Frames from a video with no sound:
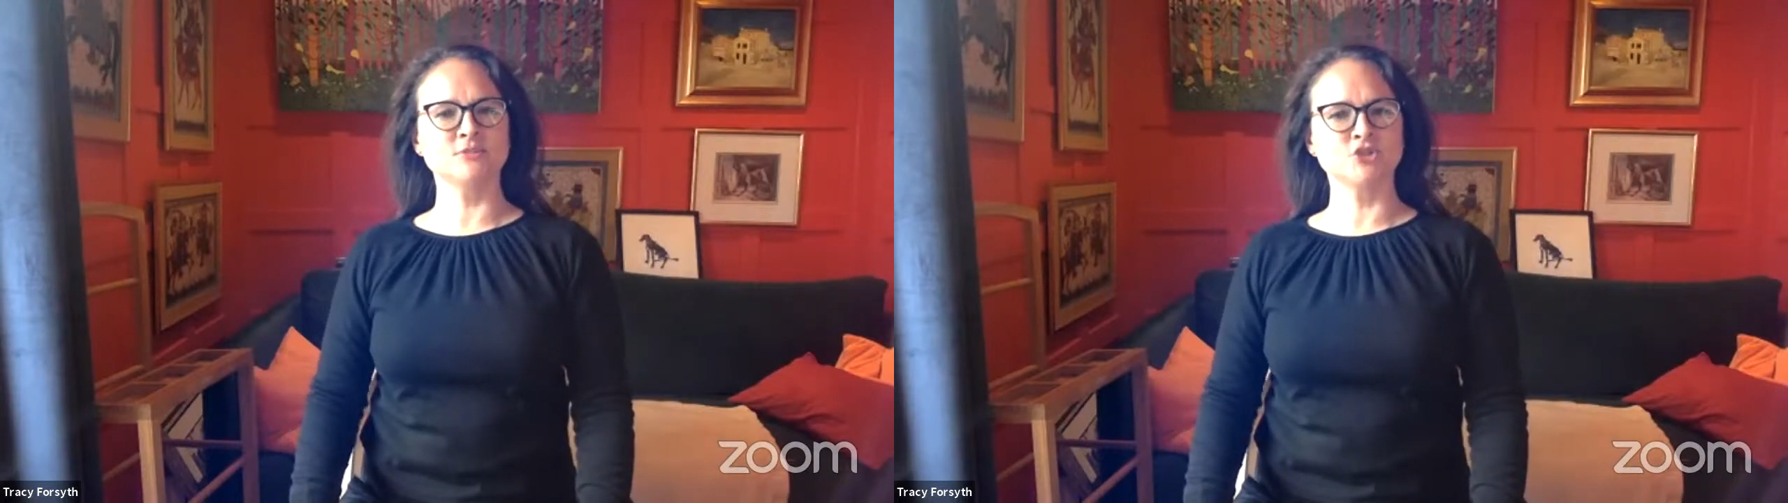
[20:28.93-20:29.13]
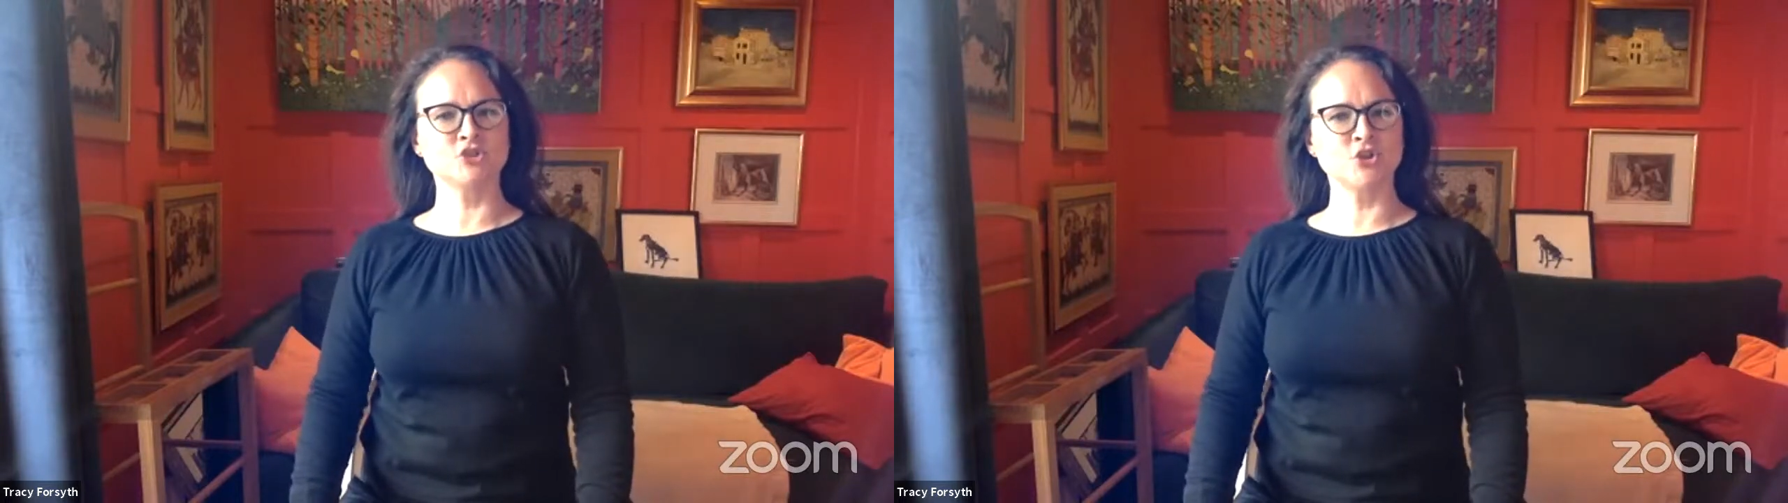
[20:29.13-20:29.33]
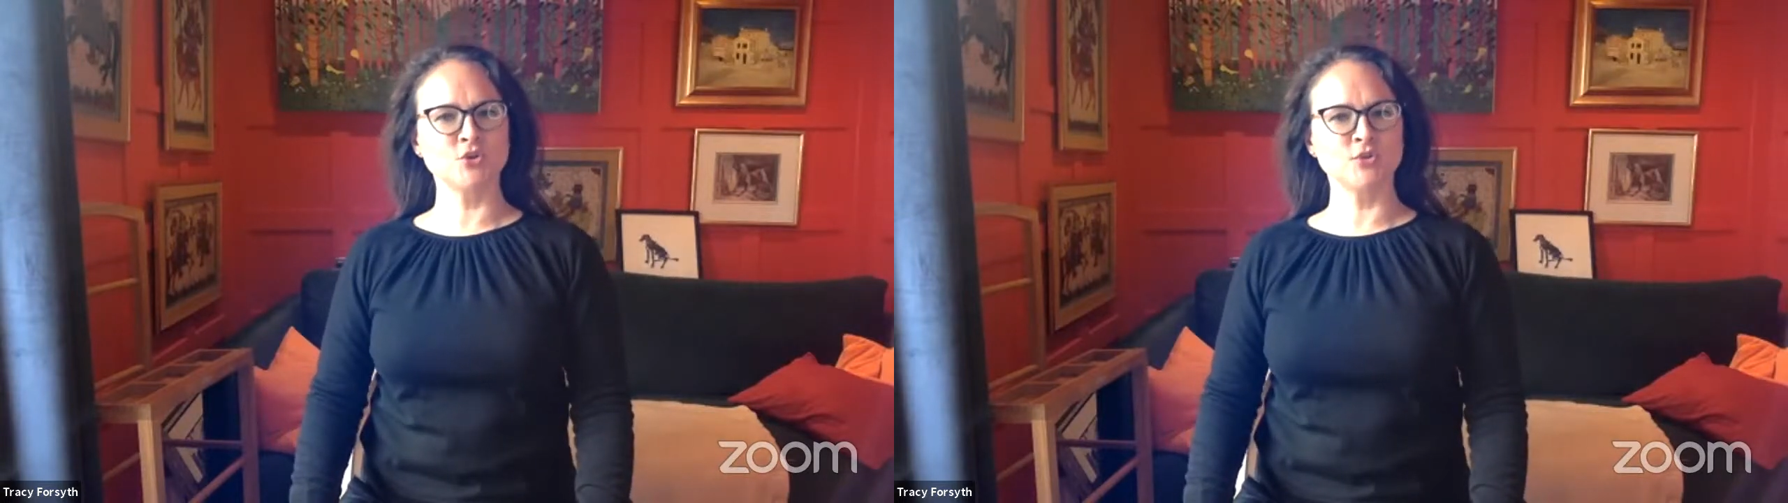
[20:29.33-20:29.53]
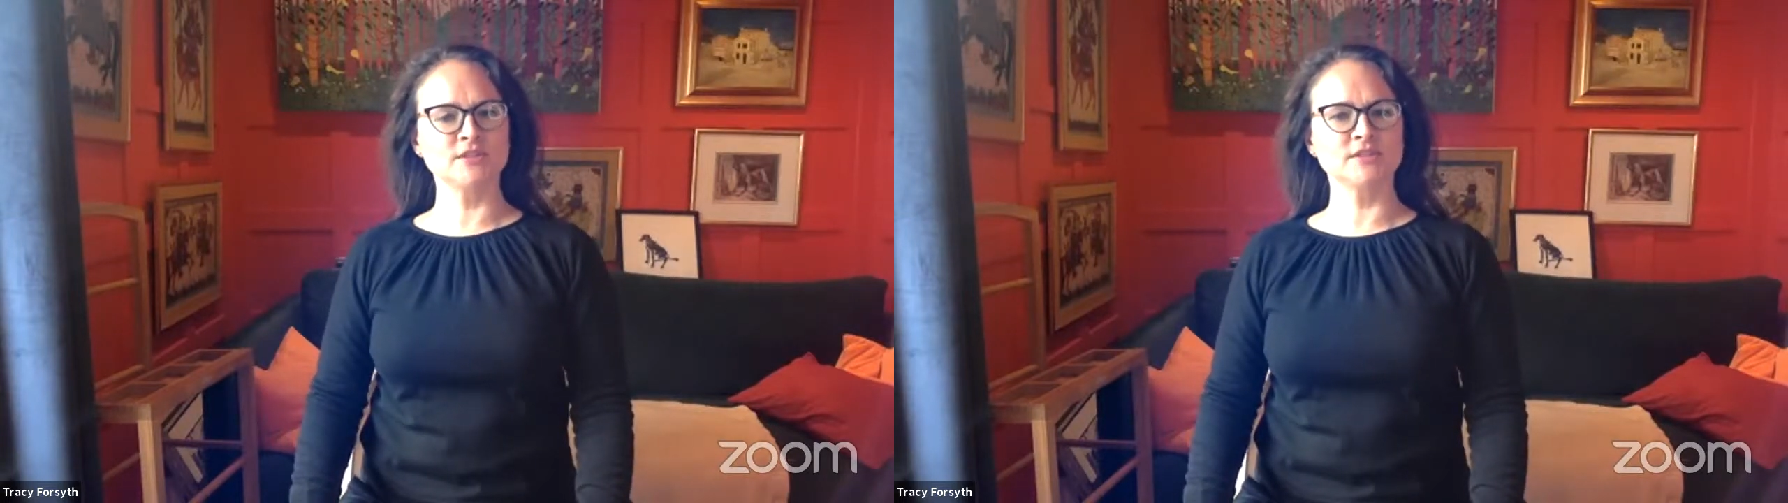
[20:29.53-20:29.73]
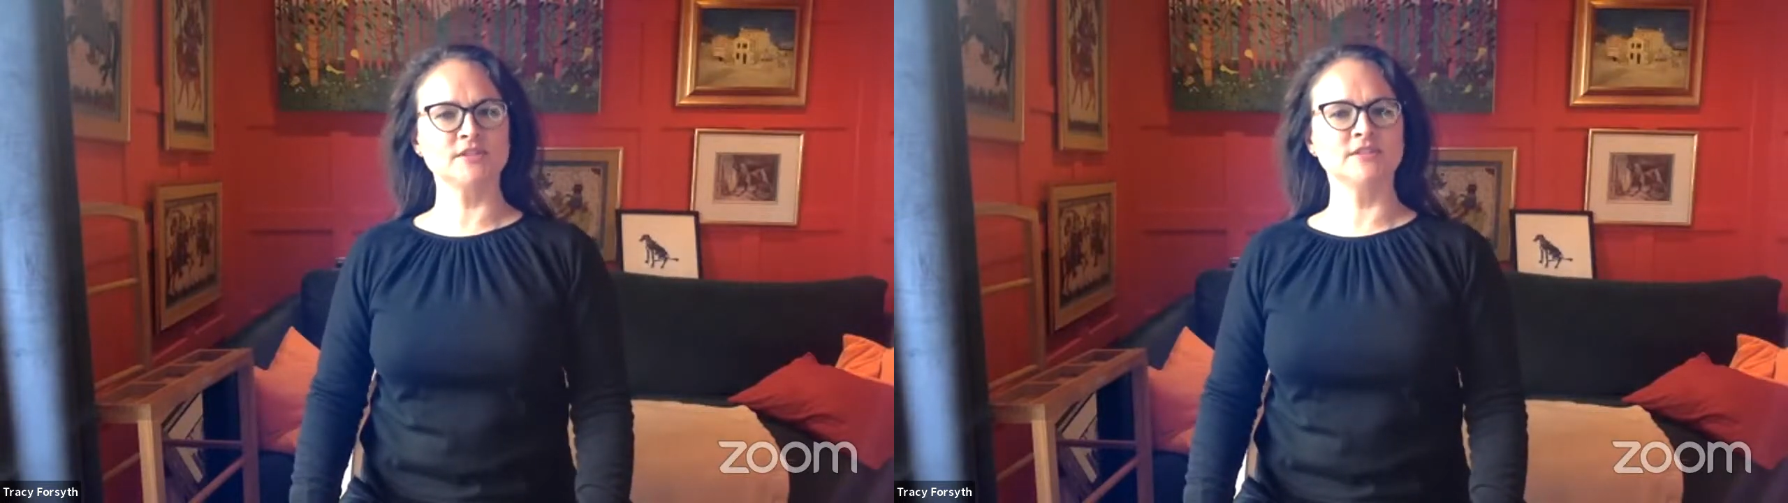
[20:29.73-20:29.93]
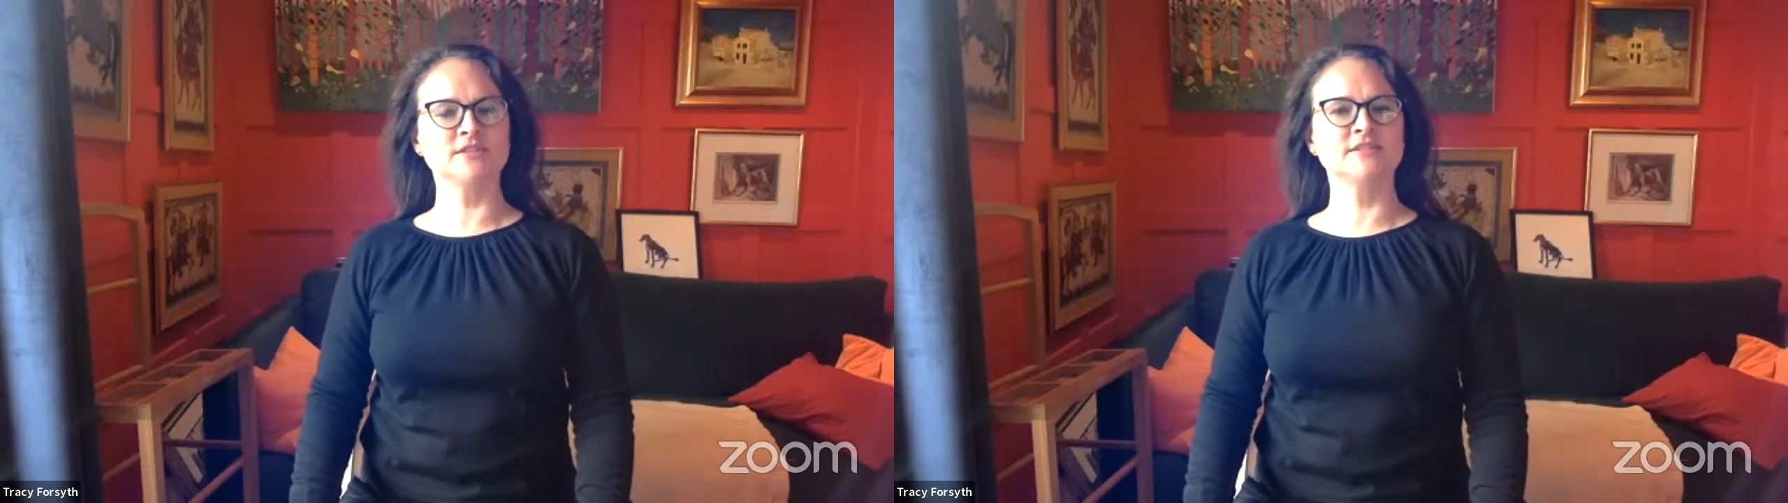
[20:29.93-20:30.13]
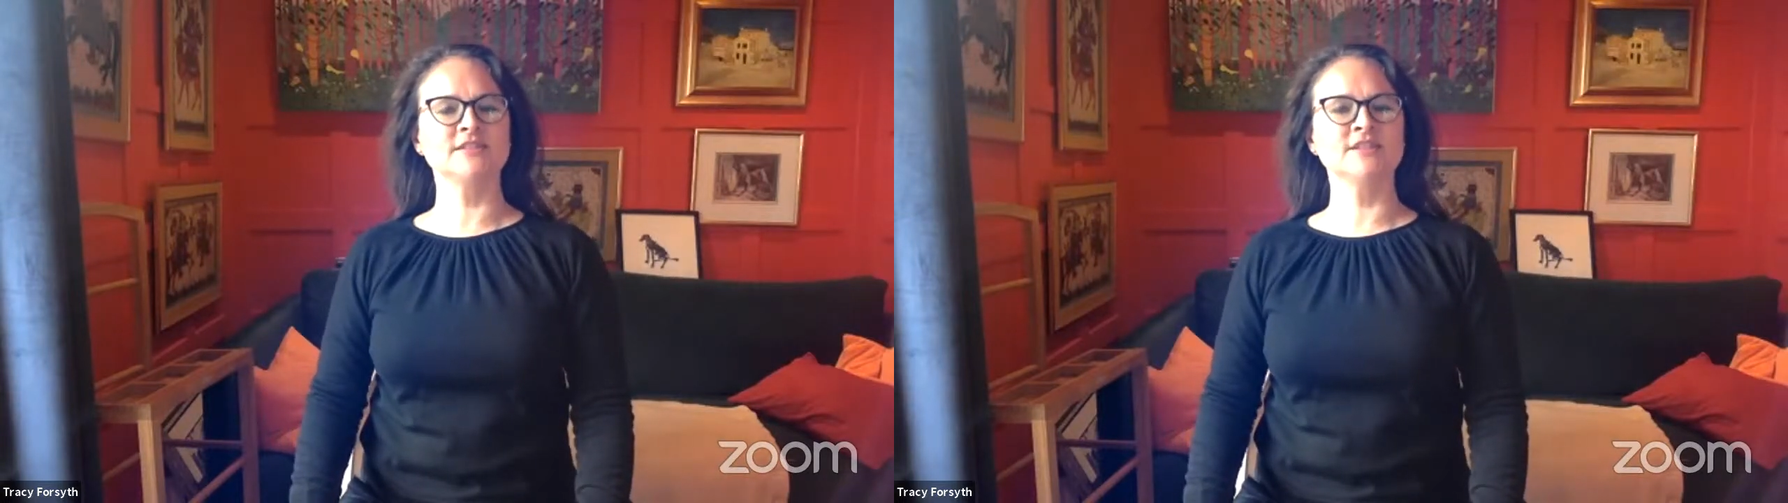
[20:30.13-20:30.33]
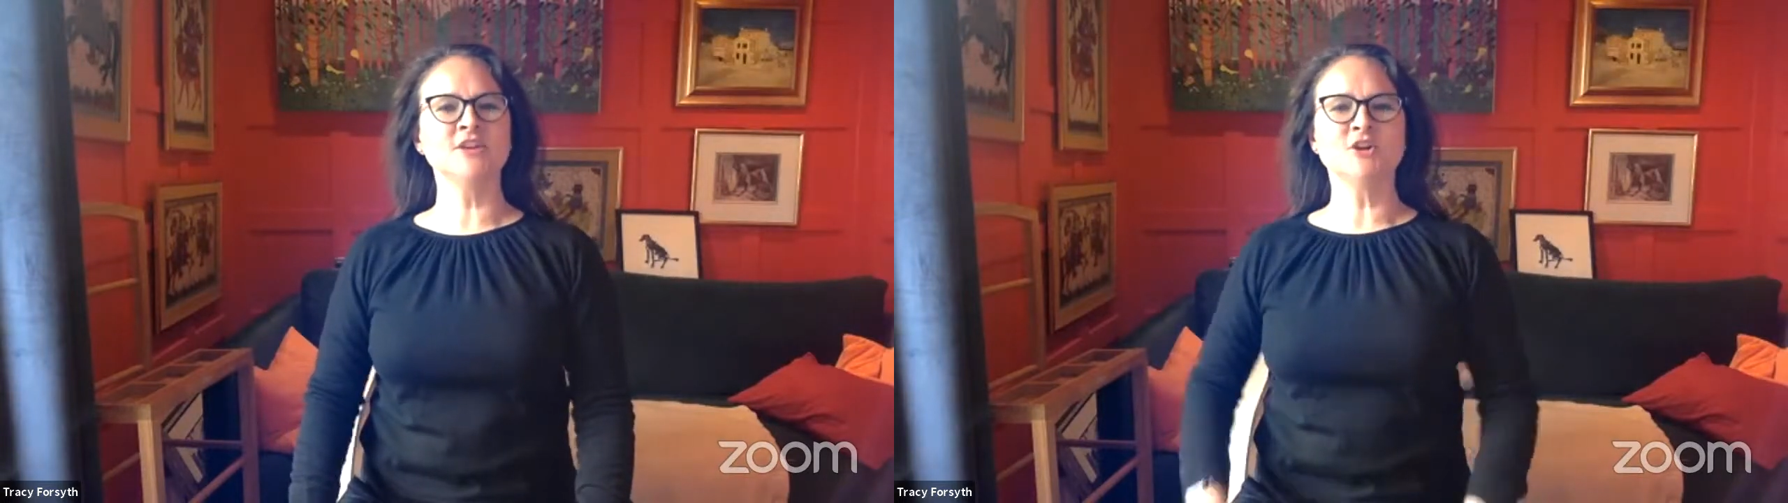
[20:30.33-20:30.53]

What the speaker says: shoulders,